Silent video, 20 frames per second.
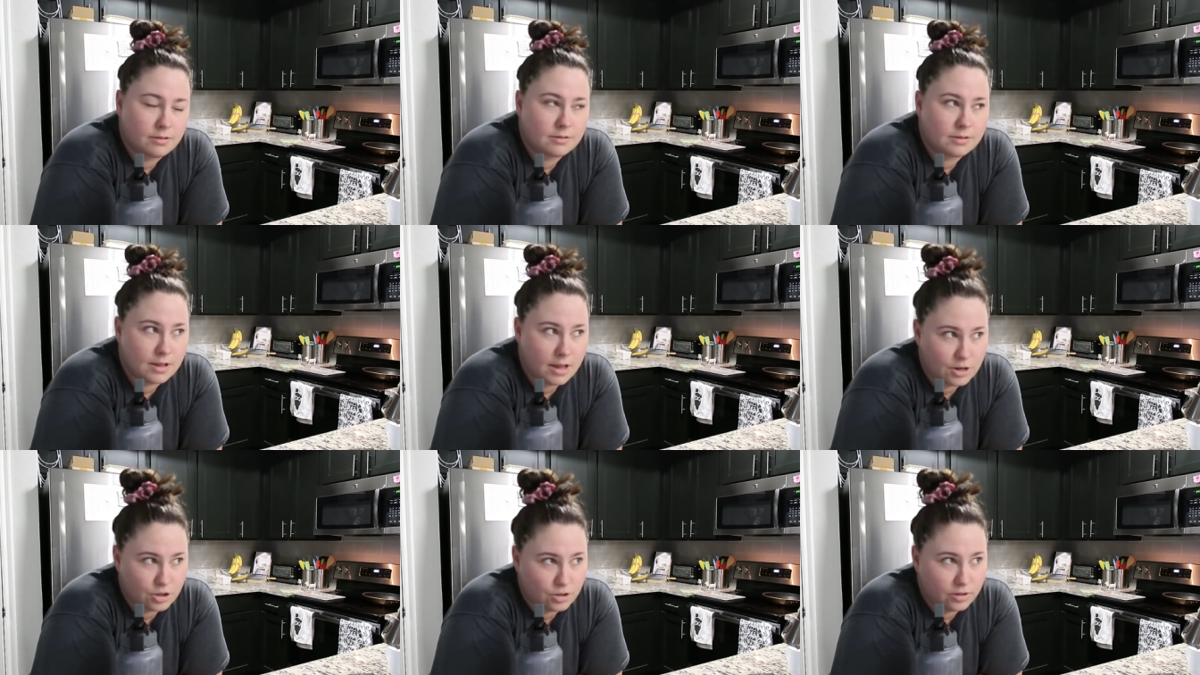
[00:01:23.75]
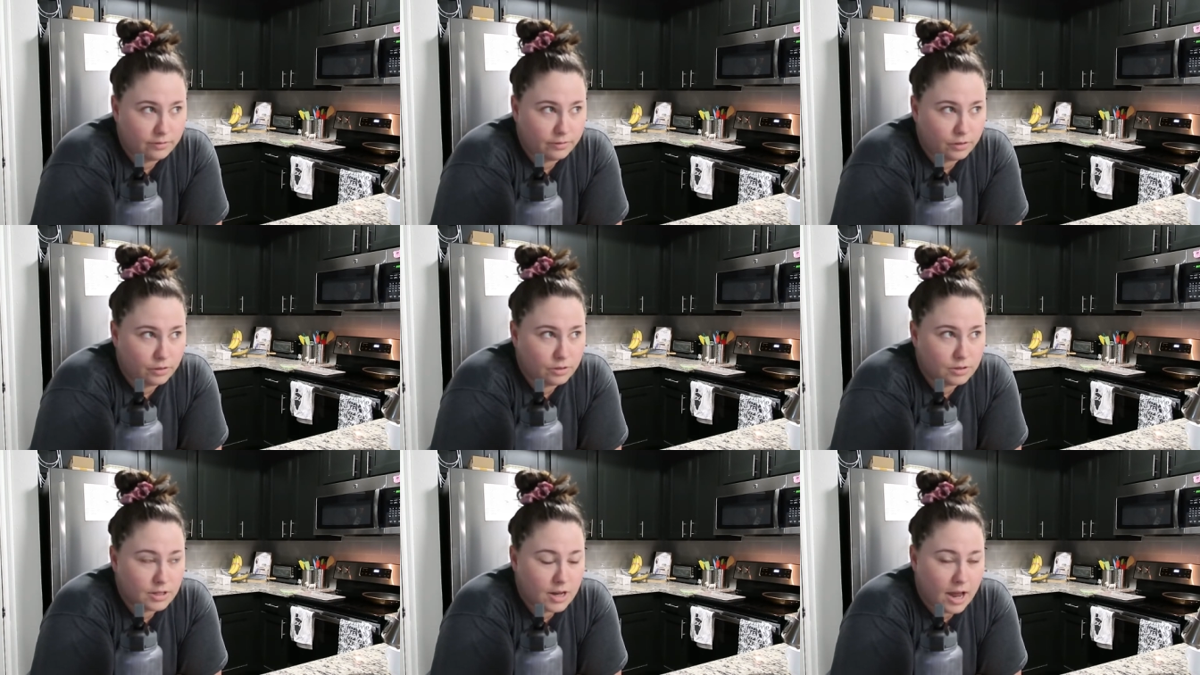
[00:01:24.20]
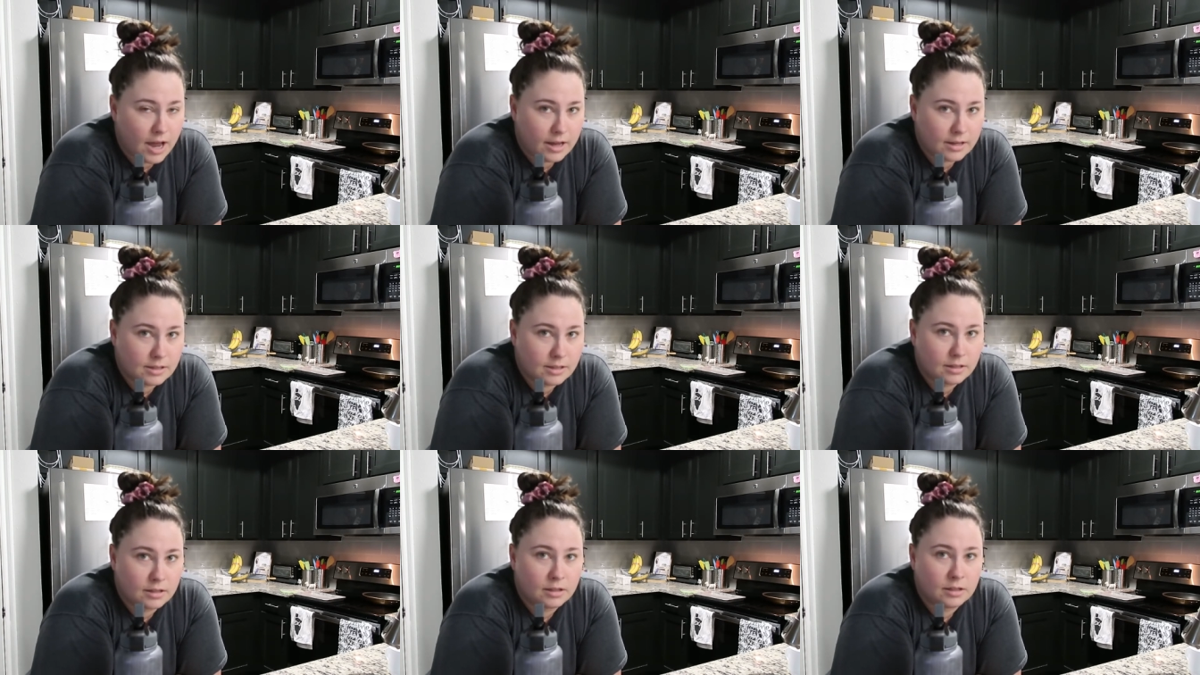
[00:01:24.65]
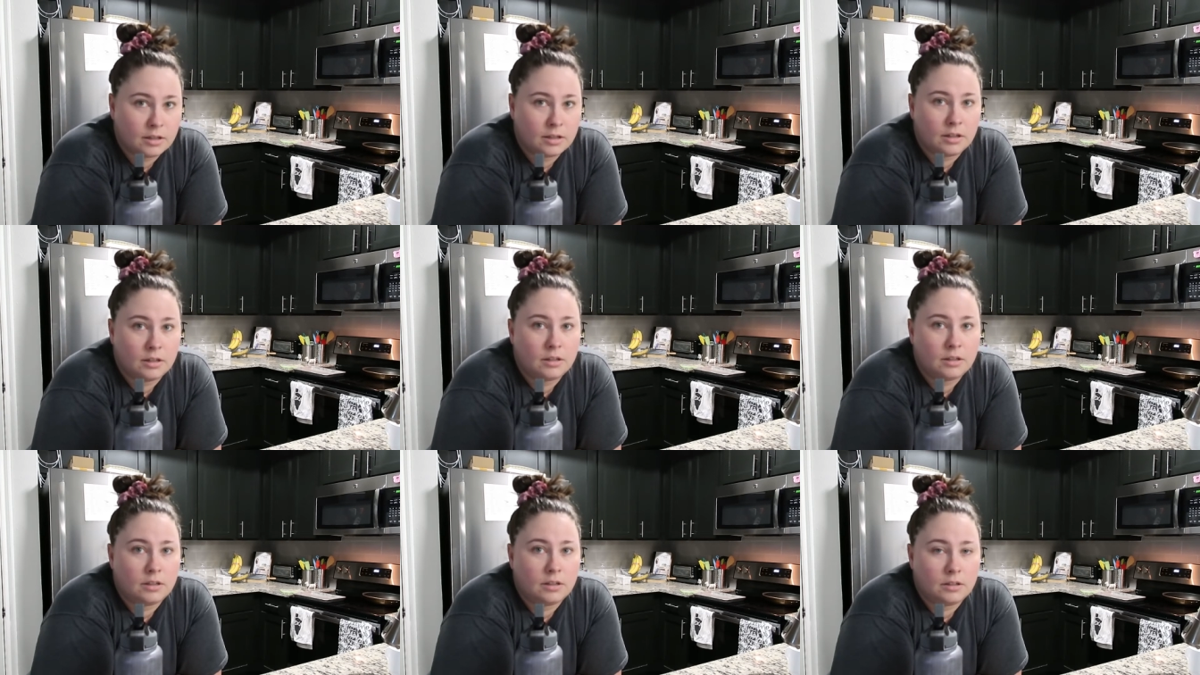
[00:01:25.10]
/ difficult task
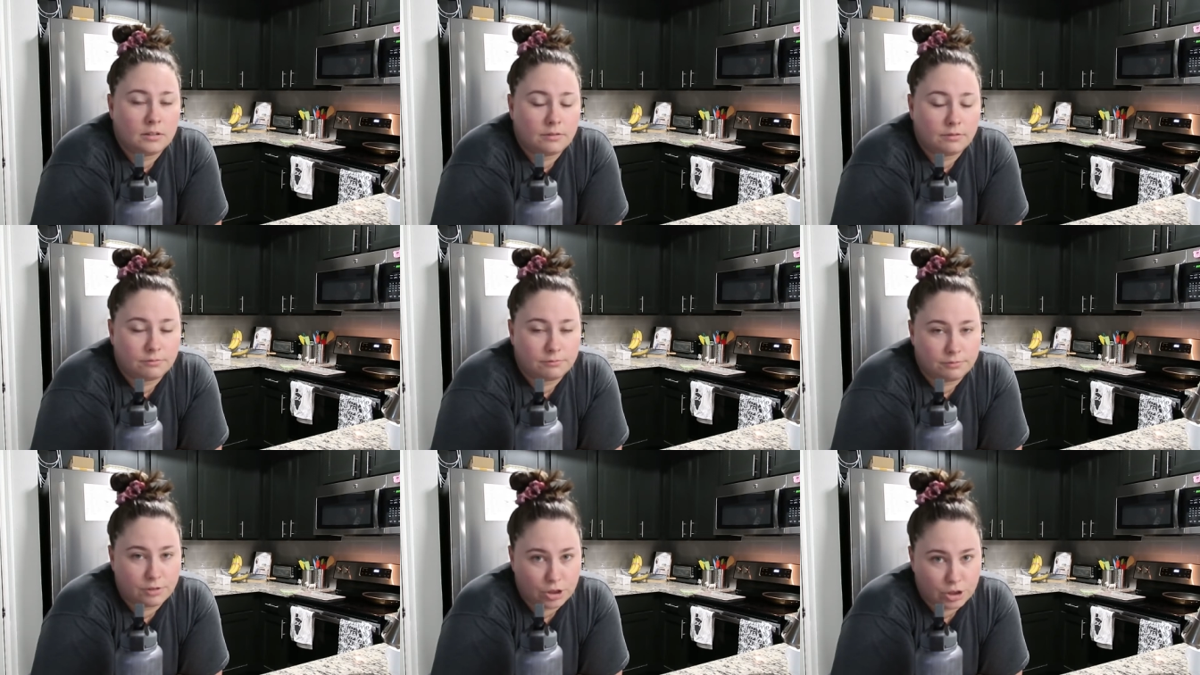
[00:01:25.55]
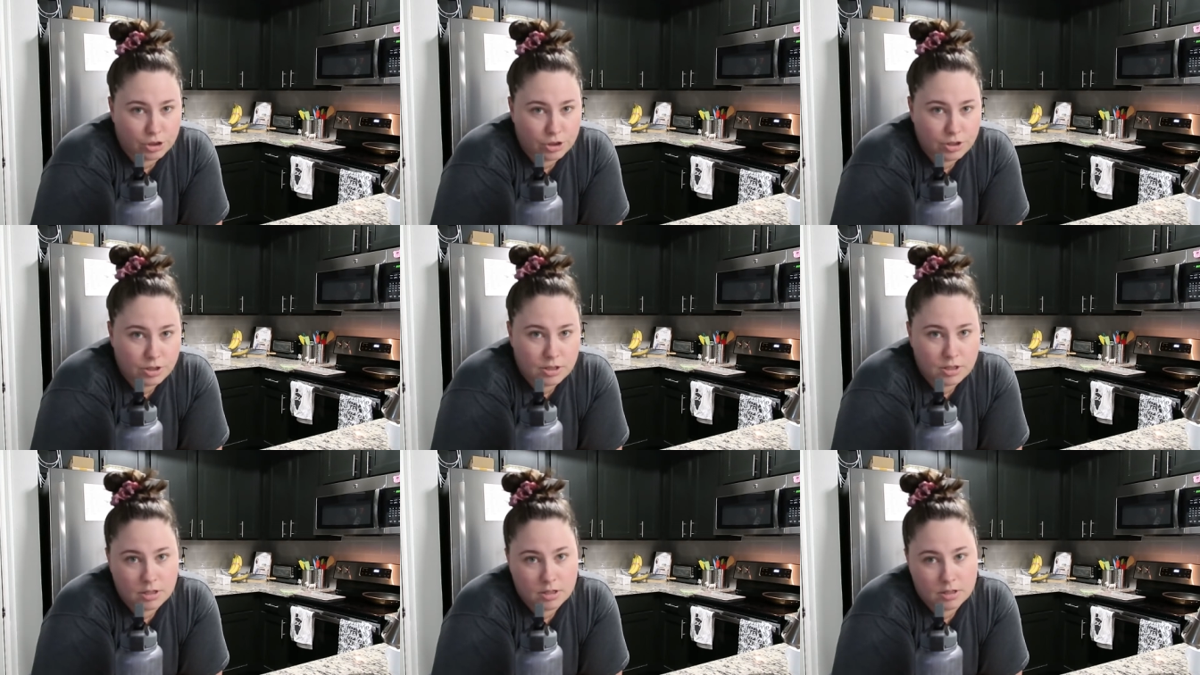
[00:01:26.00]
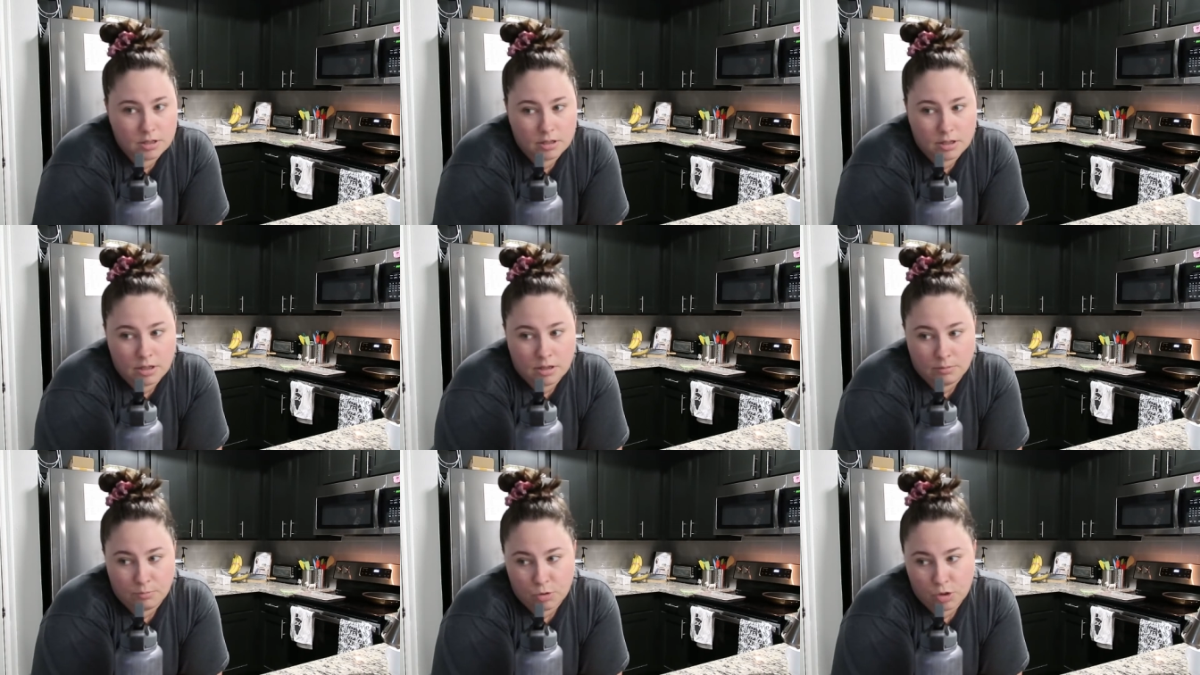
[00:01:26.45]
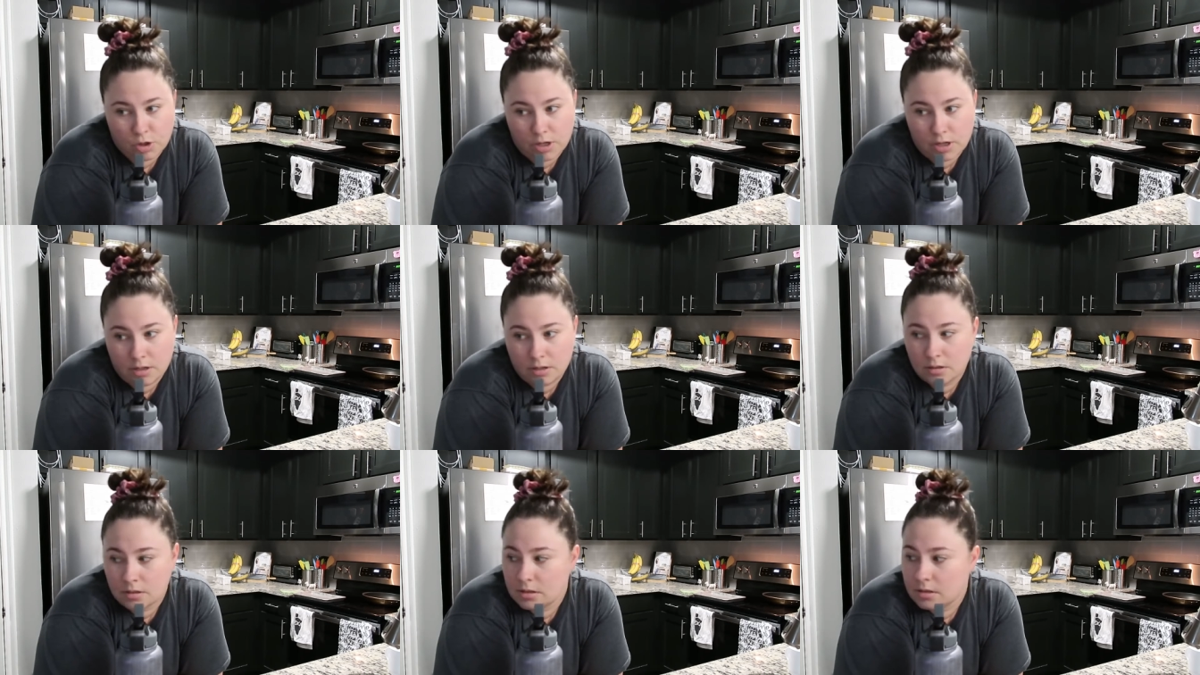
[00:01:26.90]
first in the
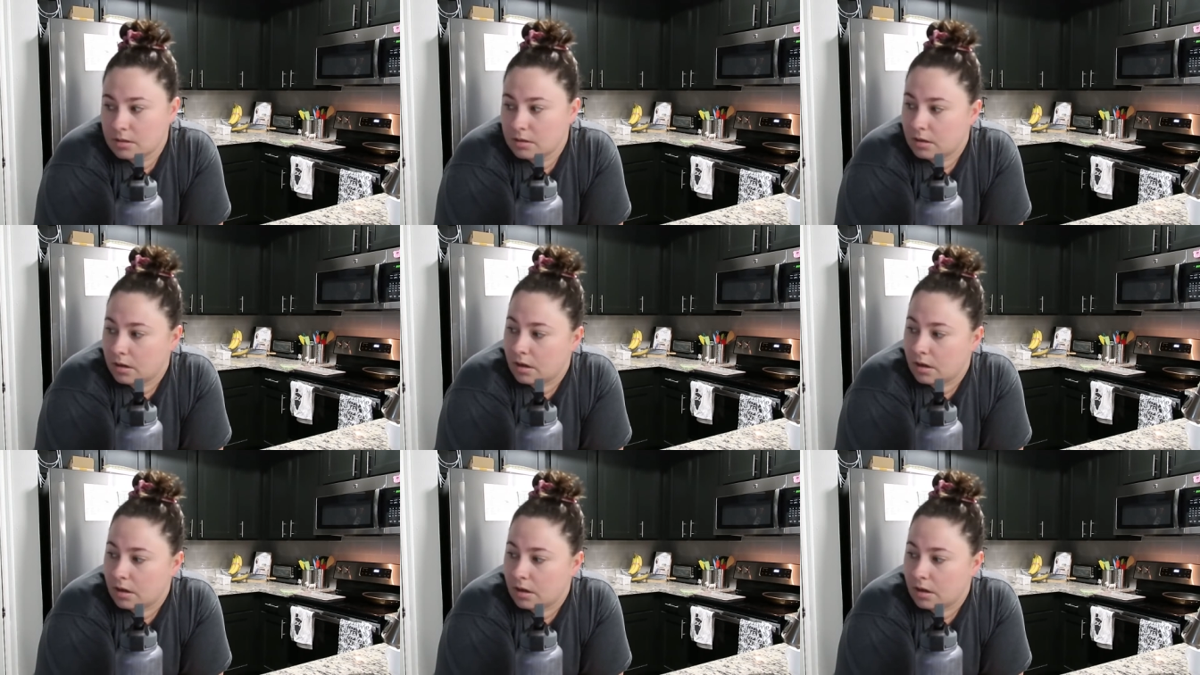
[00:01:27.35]
mornings.